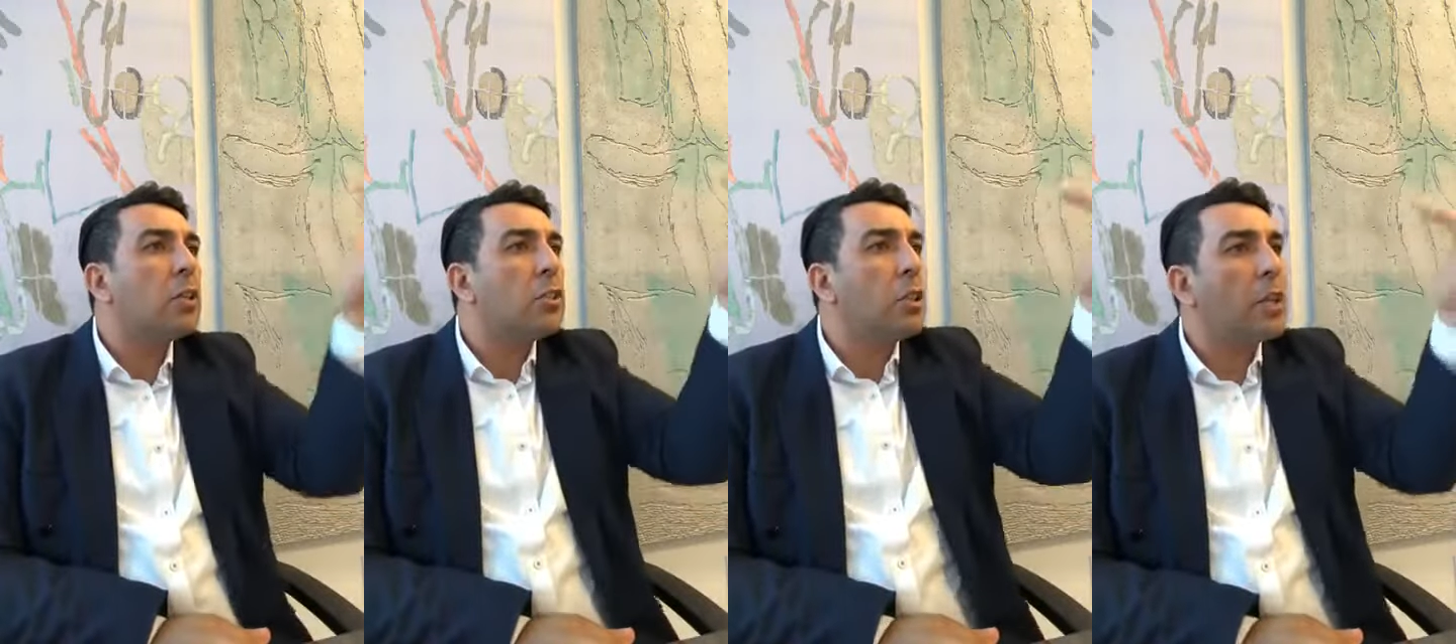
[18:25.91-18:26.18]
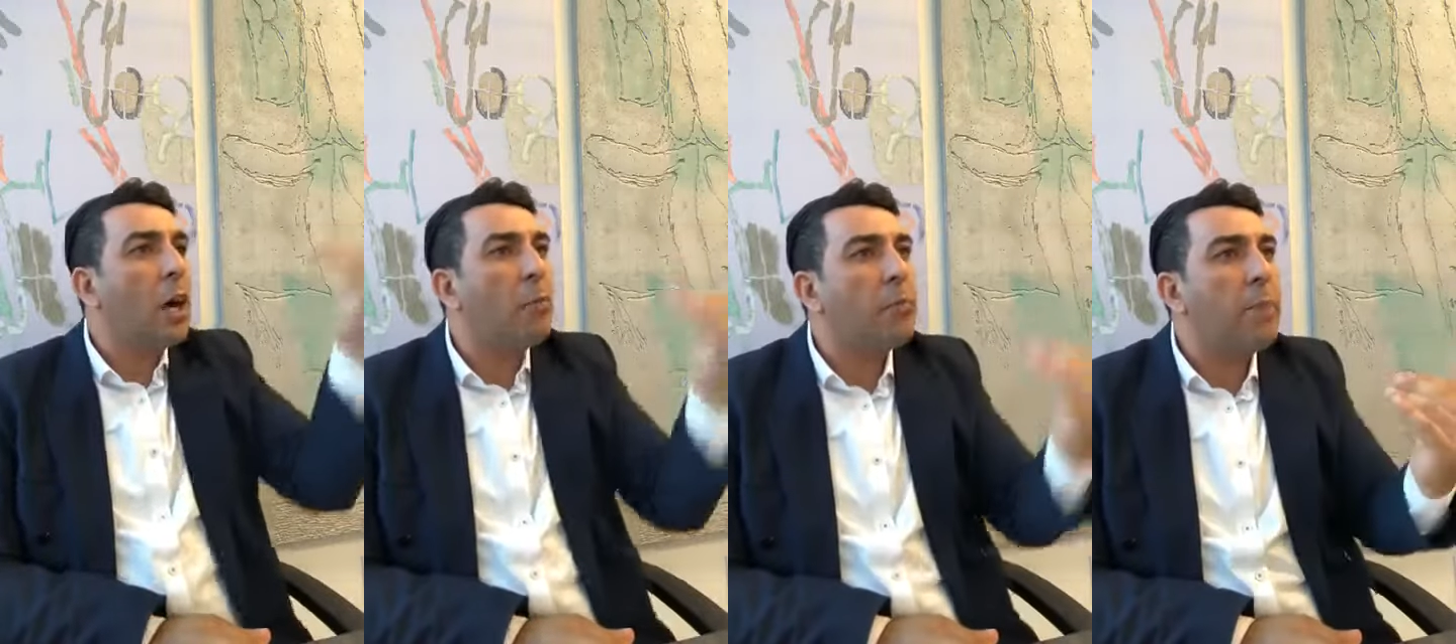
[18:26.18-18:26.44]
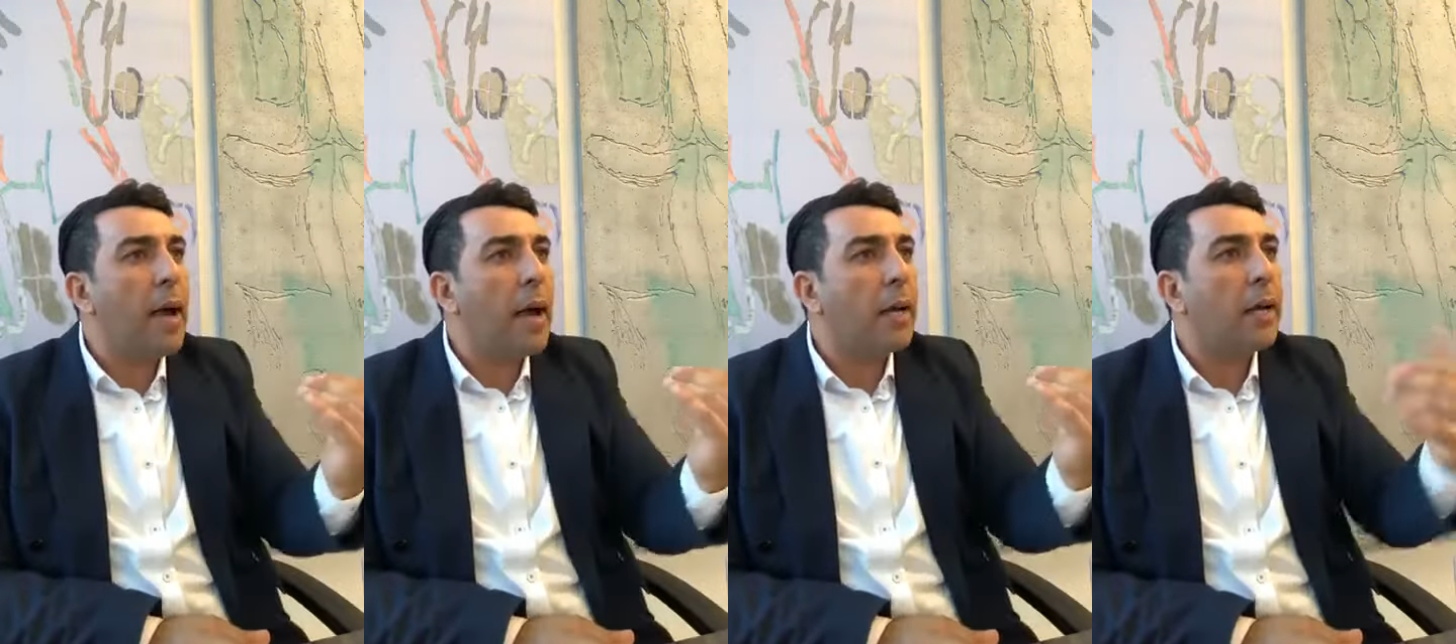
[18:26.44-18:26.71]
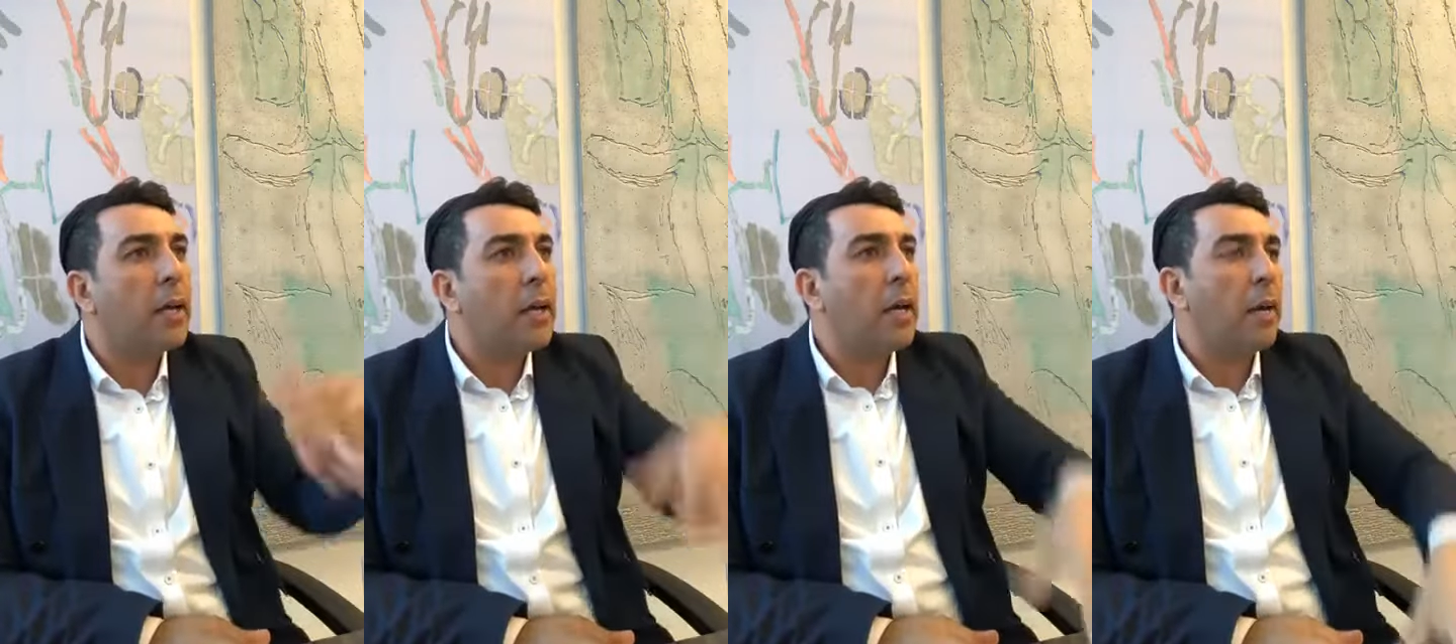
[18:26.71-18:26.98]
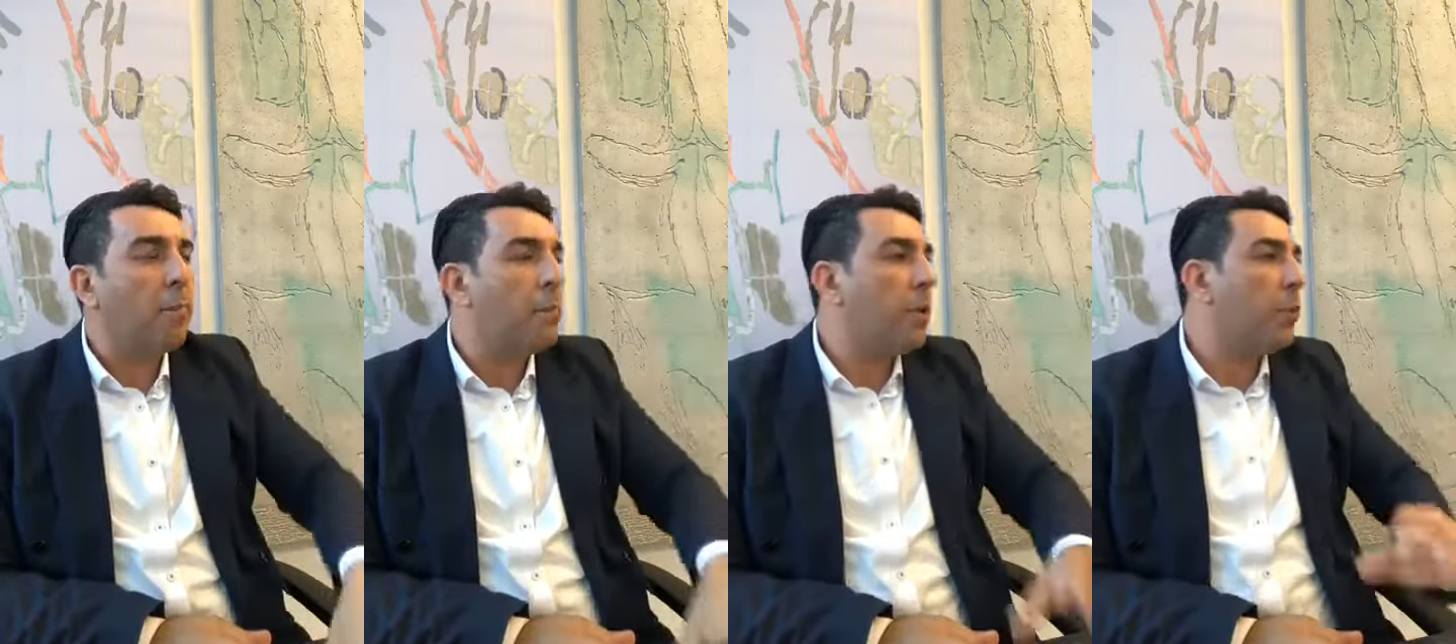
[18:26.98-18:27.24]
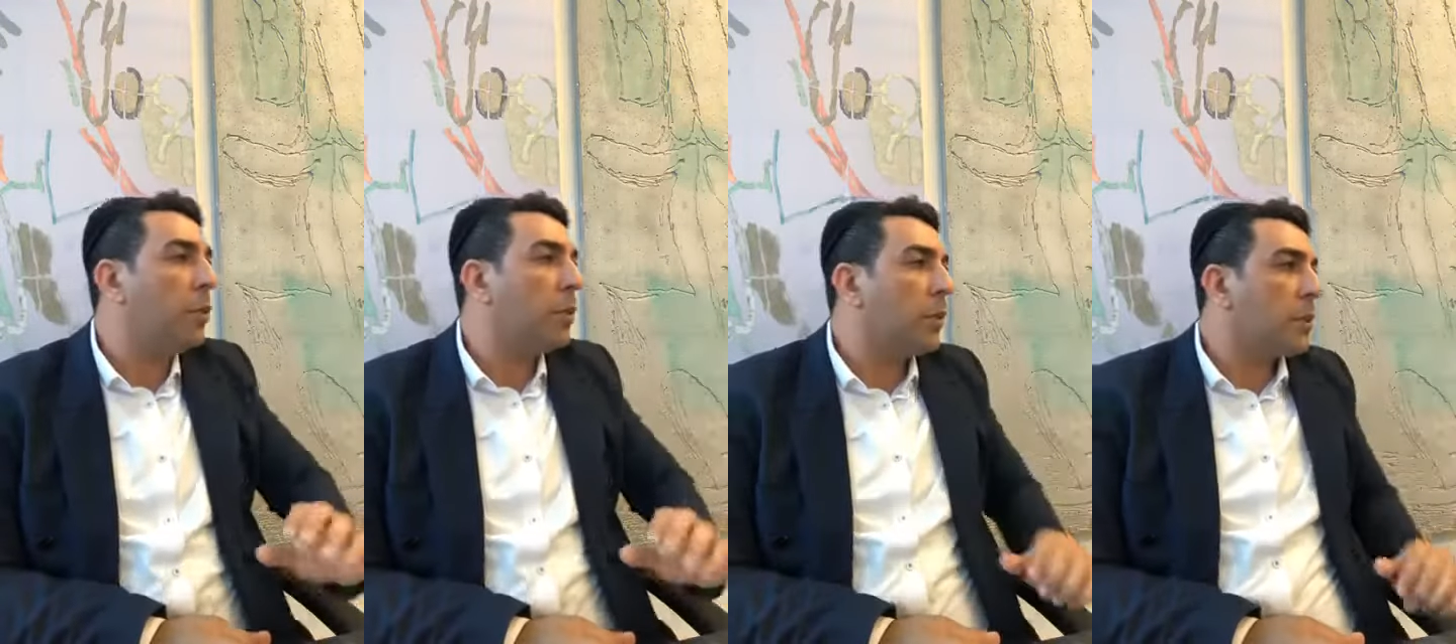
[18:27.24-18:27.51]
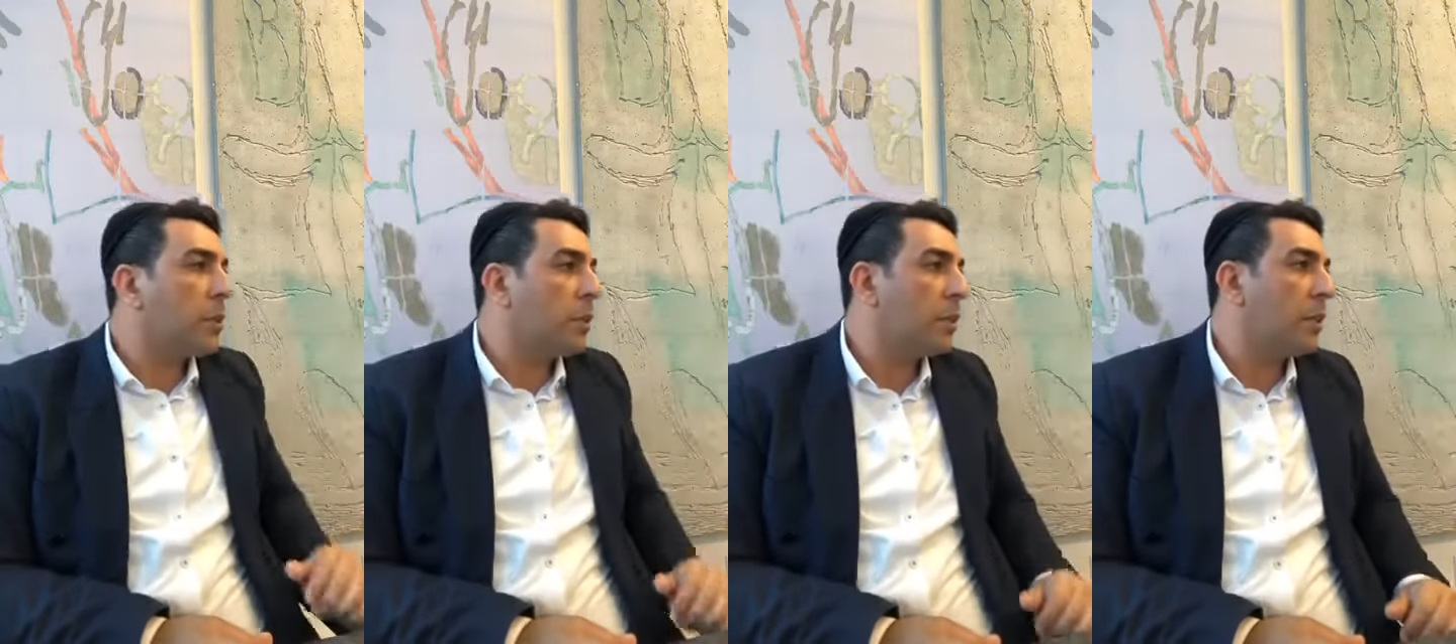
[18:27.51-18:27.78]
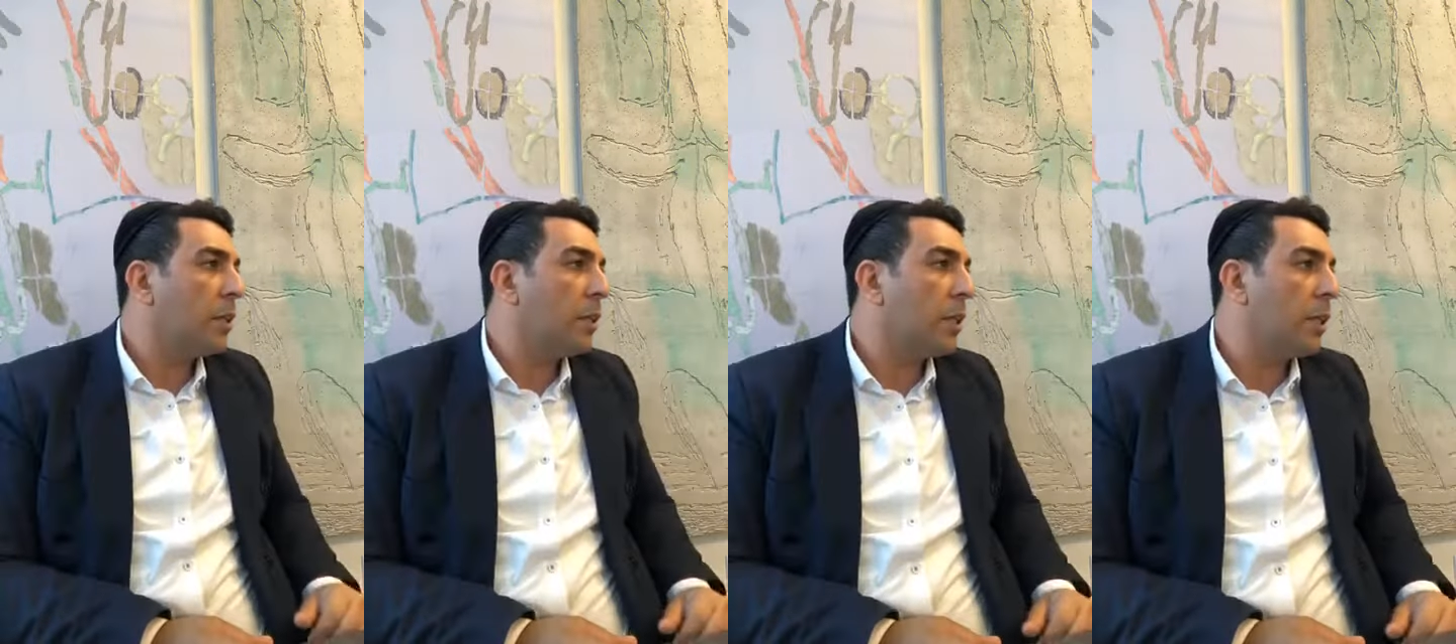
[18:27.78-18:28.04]
to come back and be with us
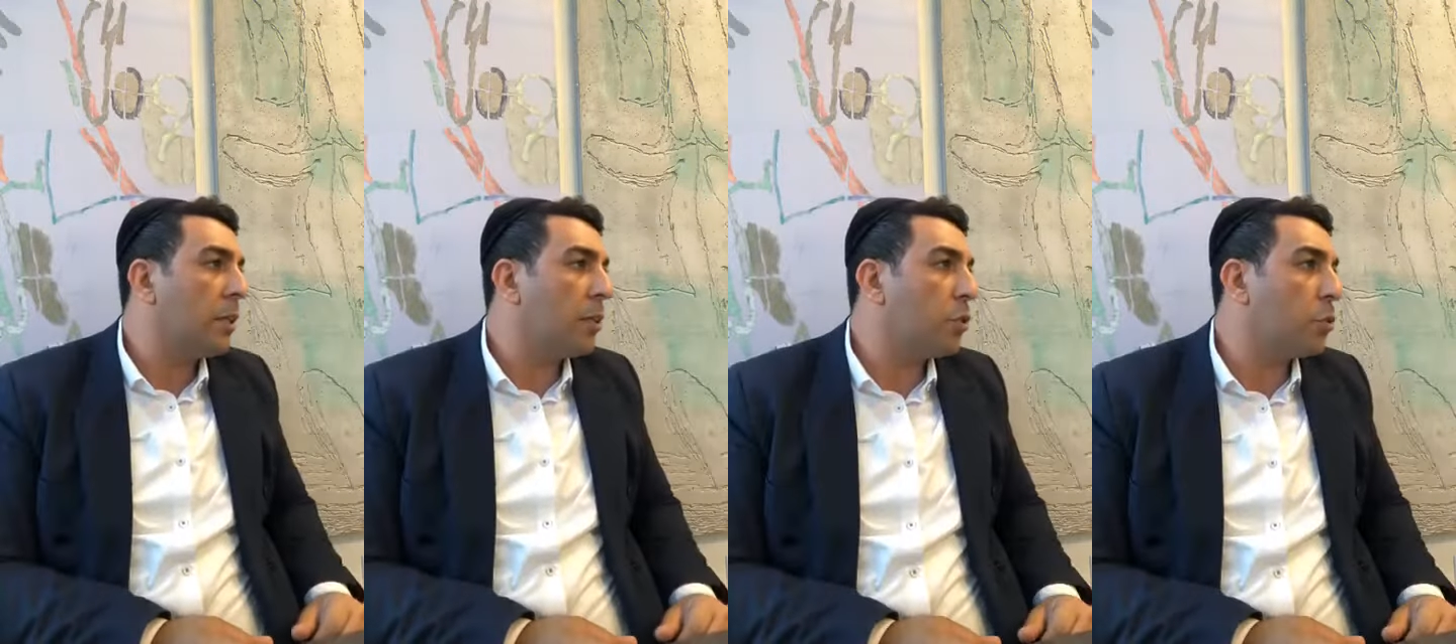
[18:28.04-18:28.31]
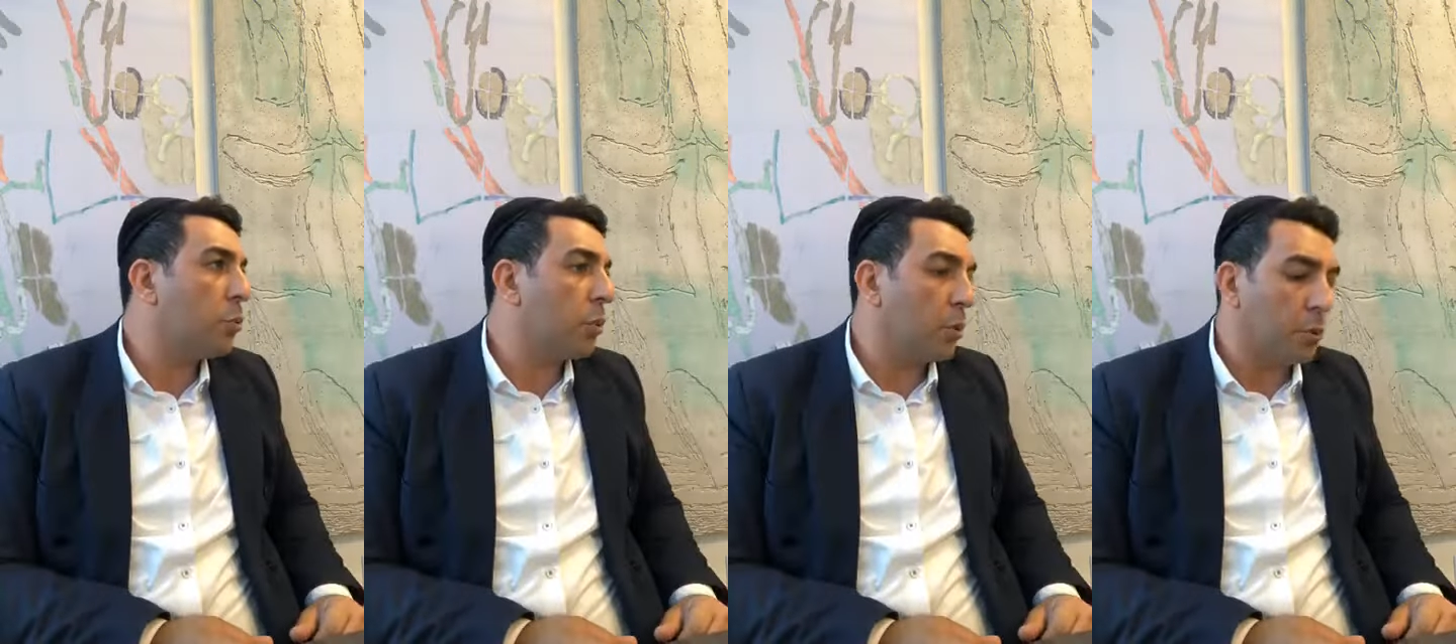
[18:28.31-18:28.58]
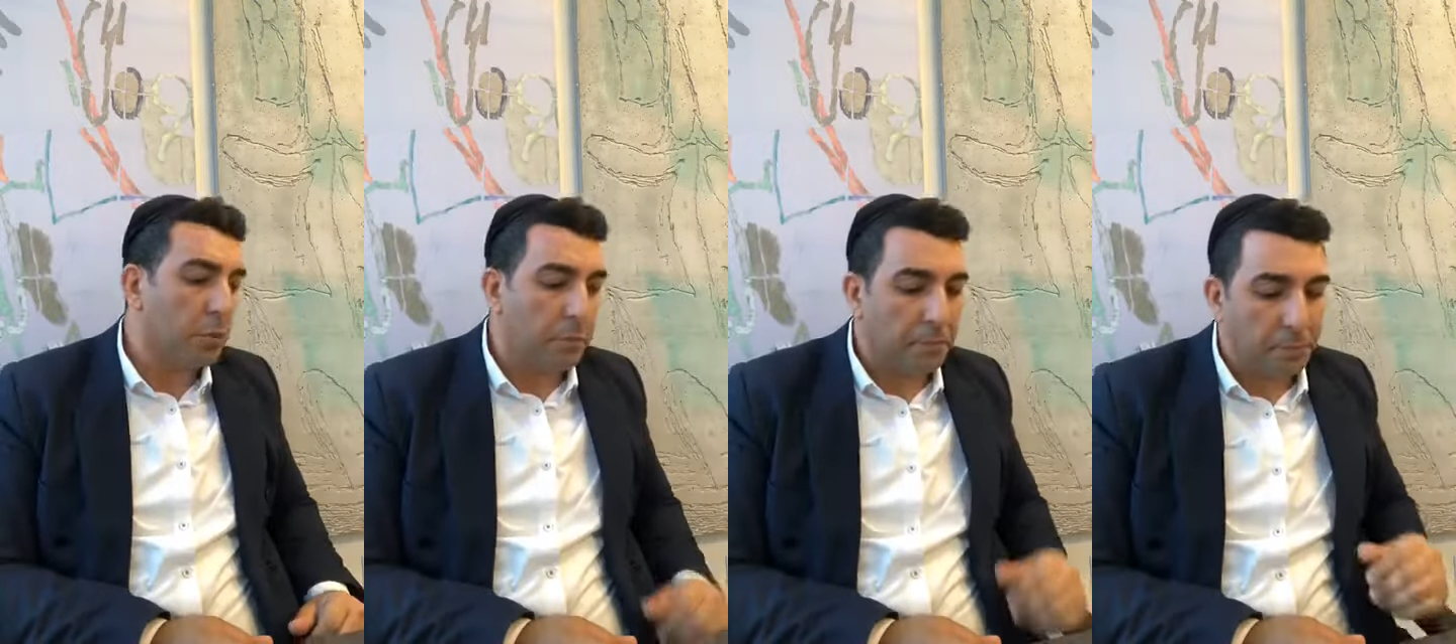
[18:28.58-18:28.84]
in this world?